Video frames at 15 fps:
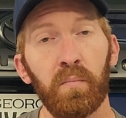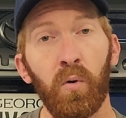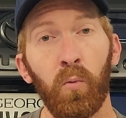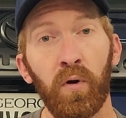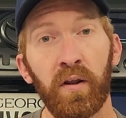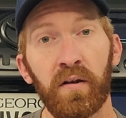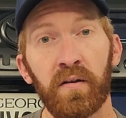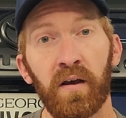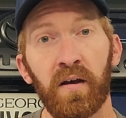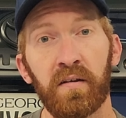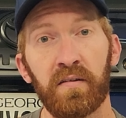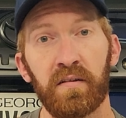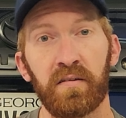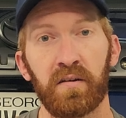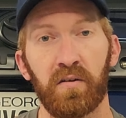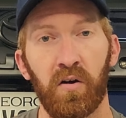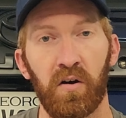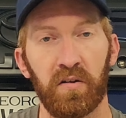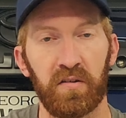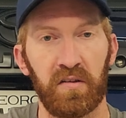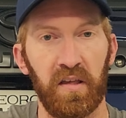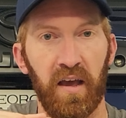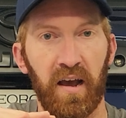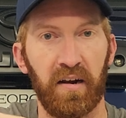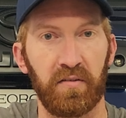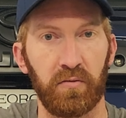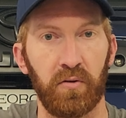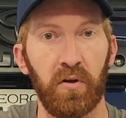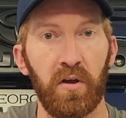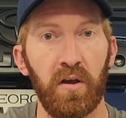but what it does is it causes the
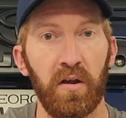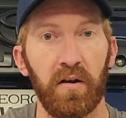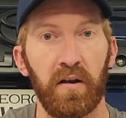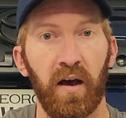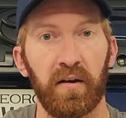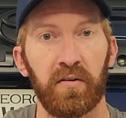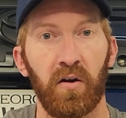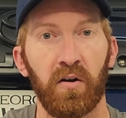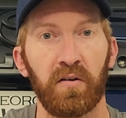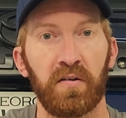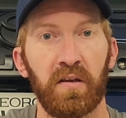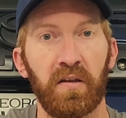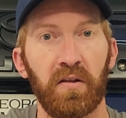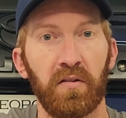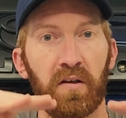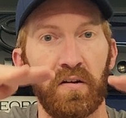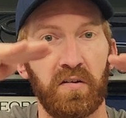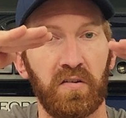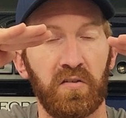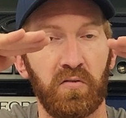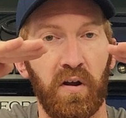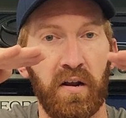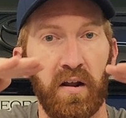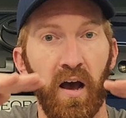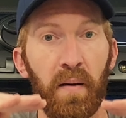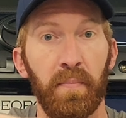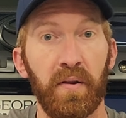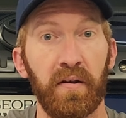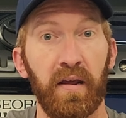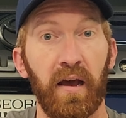axle not to articulate straight up
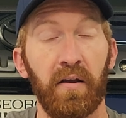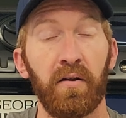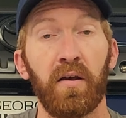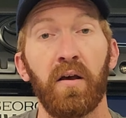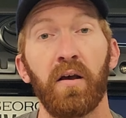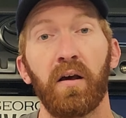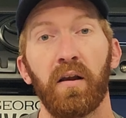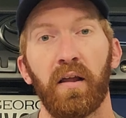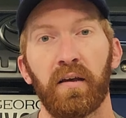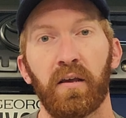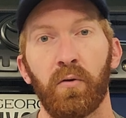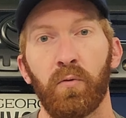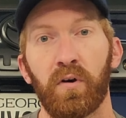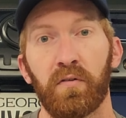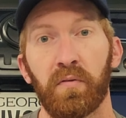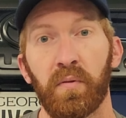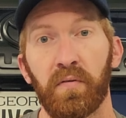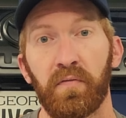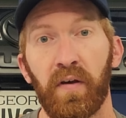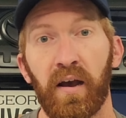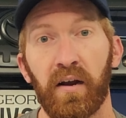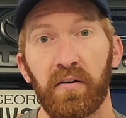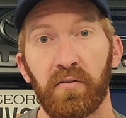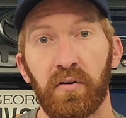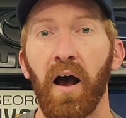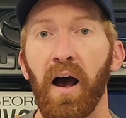and down like it was from the factory.